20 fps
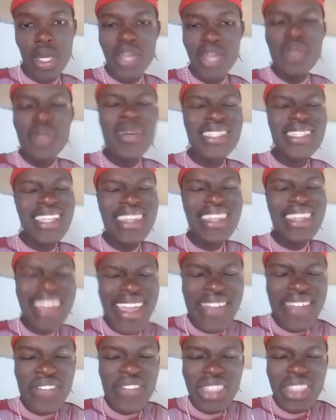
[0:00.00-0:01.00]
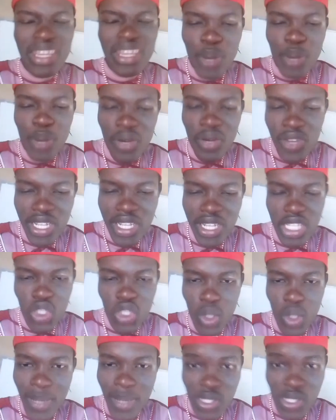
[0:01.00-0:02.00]
You must get everything perfectly, so
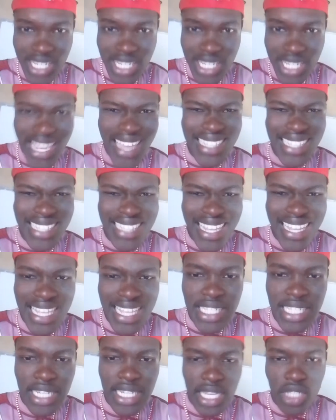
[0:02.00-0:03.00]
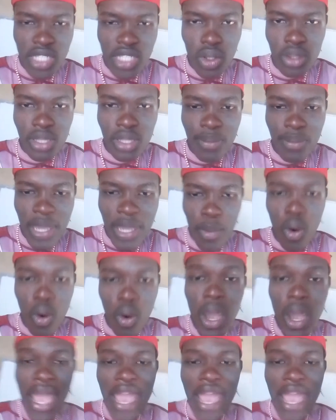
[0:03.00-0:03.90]
you must write it exactly as it is on the memo.